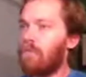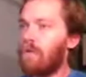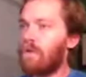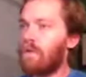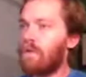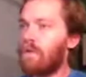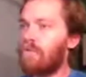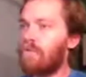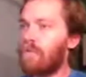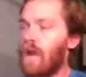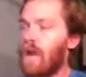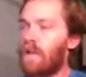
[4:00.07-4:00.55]
when
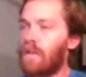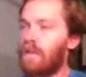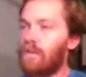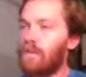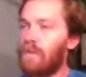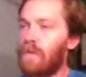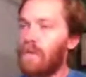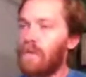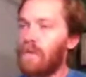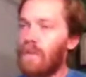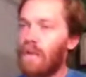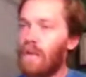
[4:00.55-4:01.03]
you drag
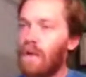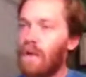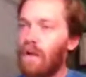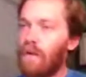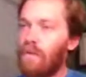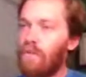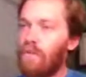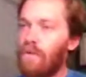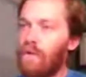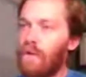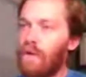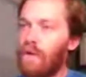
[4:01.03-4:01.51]
them in
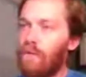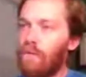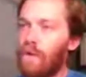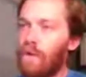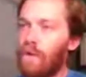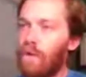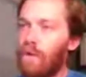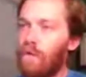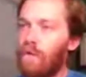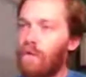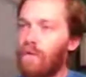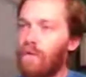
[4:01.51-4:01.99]
there, and you can
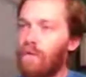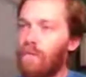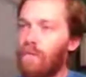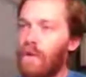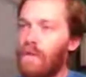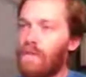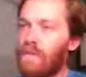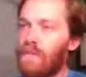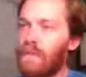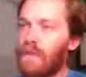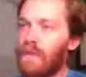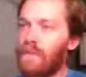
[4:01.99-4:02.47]
reorder them
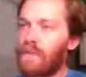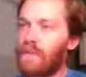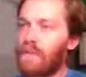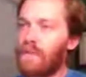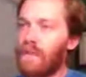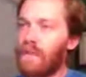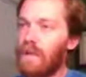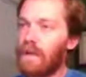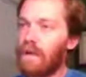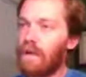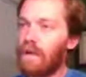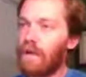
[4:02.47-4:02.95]
as
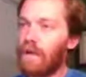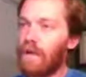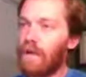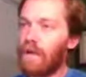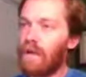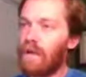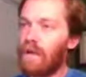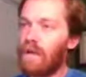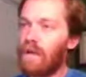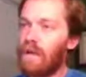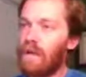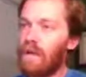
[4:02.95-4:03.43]

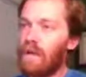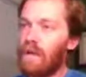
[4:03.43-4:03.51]
necessary,